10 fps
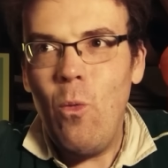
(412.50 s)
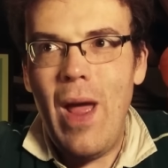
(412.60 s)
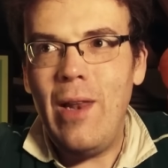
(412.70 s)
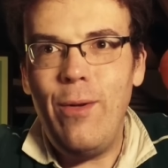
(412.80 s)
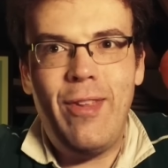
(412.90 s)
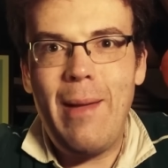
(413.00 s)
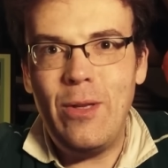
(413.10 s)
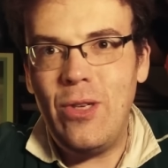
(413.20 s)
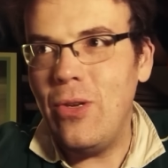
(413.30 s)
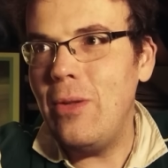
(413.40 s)
where Lewis
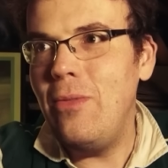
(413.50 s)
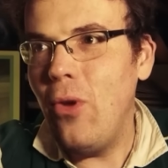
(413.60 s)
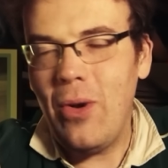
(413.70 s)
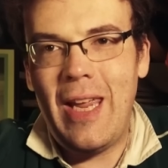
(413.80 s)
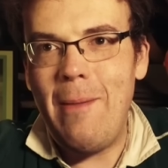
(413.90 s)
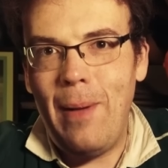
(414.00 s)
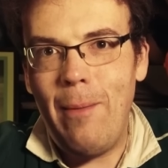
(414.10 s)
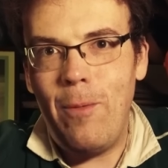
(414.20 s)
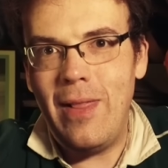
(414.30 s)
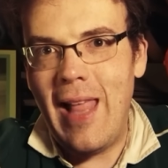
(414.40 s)
Hamilton could not keep
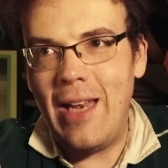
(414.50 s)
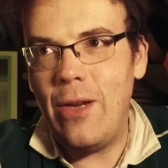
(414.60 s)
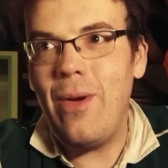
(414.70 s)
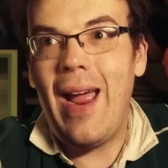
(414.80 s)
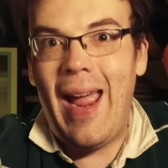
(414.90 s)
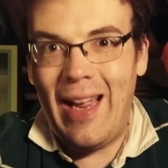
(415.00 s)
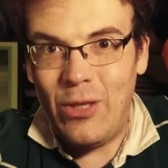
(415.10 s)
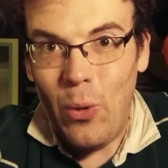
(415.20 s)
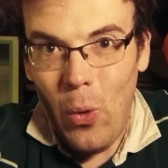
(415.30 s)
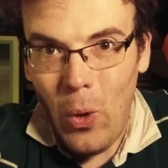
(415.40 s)
up with Lando at
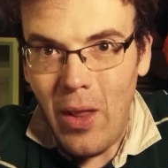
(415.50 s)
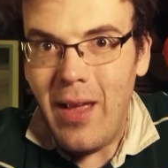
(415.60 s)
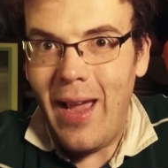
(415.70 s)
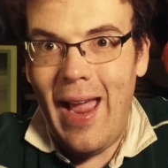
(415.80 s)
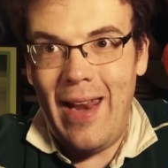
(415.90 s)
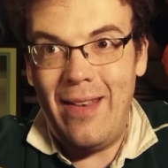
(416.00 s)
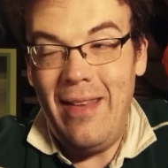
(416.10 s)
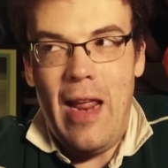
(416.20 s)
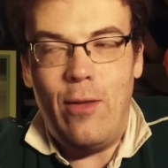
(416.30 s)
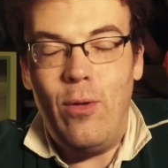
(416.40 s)
all, and
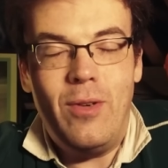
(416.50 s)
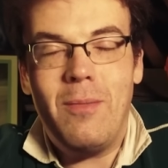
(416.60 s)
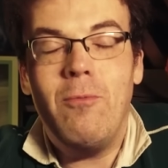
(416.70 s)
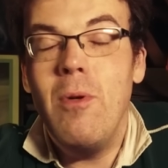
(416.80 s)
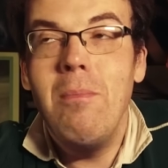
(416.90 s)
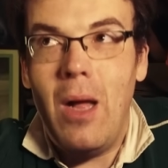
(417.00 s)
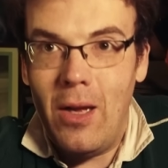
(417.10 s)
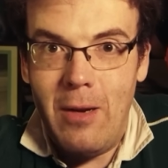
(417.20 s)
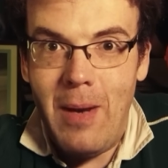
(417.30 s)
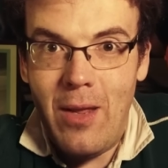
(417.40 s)
it looked
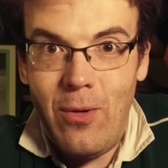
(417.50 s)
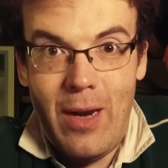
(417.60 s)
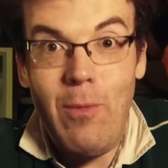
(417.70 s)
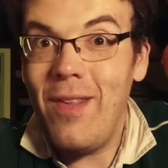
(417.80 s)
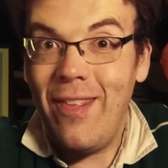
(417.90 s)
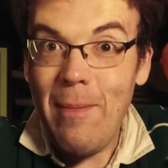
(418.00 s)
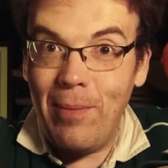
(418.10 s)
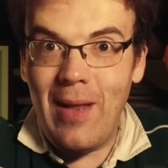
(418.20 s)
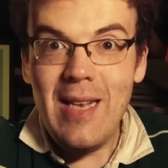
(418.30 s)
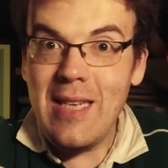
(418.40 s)
remarkably good. And we see
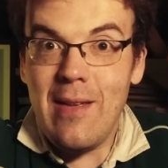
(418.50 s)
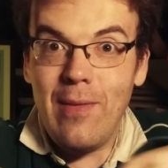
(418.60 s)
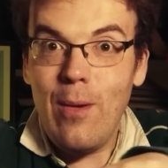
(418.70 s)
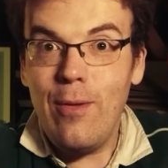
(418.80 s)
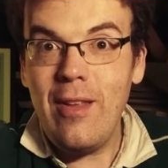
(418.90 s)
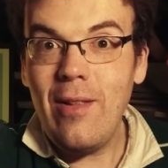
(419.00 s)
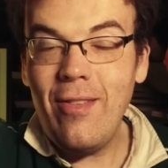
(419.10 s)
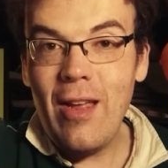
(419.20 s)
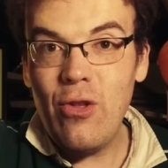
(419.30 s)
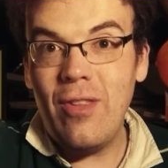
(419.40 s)
plenty of those little
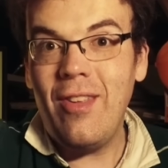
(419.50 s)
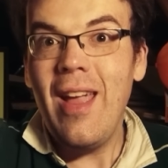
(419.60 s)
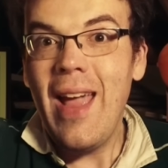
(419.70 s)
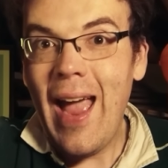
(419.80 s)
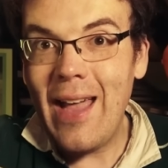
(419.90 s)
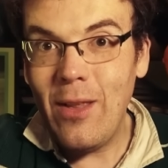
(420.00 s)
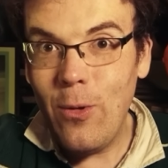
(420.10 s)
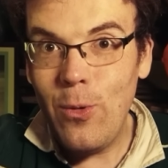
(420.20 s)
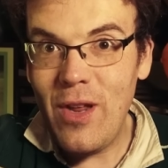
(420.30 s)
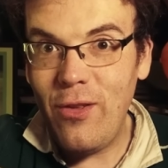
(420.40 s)
sections at the
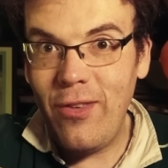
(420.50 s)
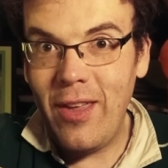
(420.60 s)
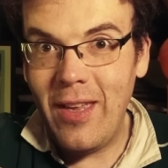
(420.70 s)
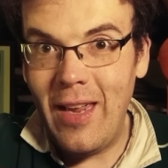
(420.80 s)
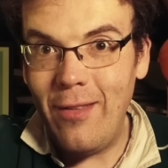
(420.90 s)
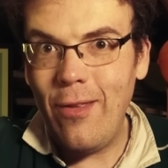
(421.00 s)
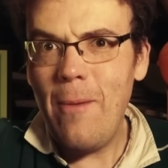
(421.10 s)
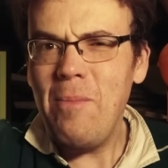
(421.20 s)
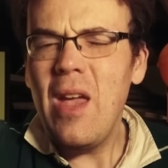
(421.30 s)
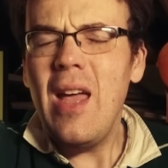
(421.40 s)
Corniche circuit. So
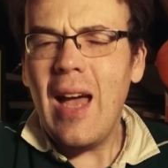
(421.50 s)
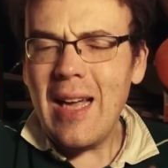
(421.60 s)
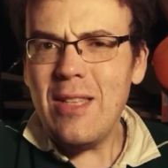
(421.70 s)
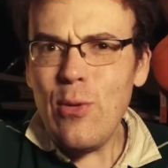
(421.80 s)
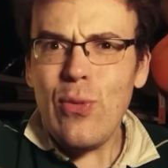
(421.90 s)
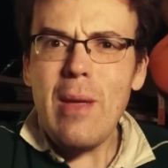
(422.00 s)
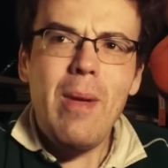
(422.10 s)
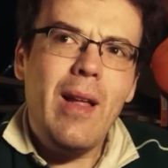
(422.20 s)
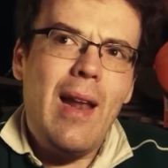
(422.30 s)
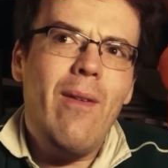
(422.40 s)
I do think
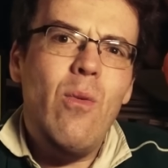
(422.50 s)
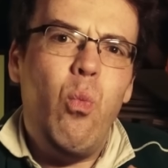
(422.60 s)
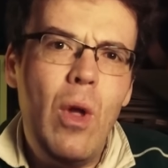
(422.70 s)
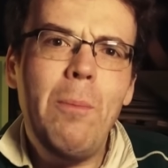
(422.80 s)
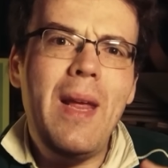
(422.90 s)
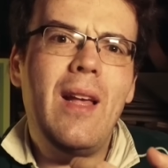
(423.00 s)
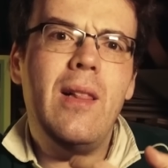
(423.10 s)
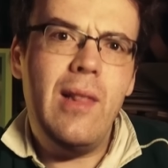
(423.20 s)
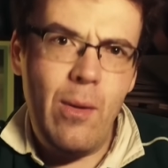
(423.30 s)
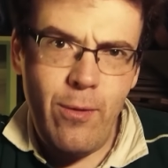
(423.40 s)
McLaren will be
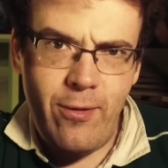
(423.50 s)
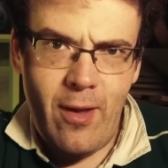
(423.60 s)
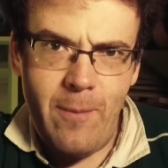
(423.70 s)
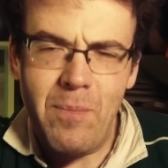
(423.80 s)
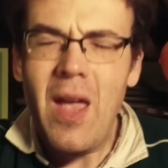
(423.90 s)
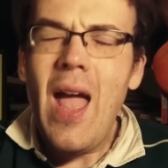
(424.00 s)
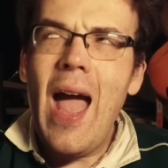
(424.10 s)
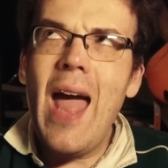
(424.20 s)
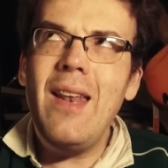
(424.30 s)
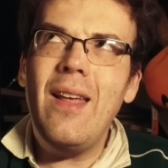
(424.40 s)
closer,
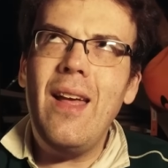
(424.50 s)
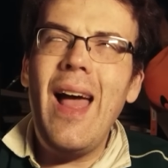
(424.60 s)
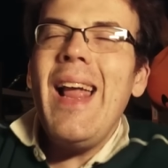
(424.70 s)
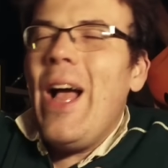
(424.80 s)
and I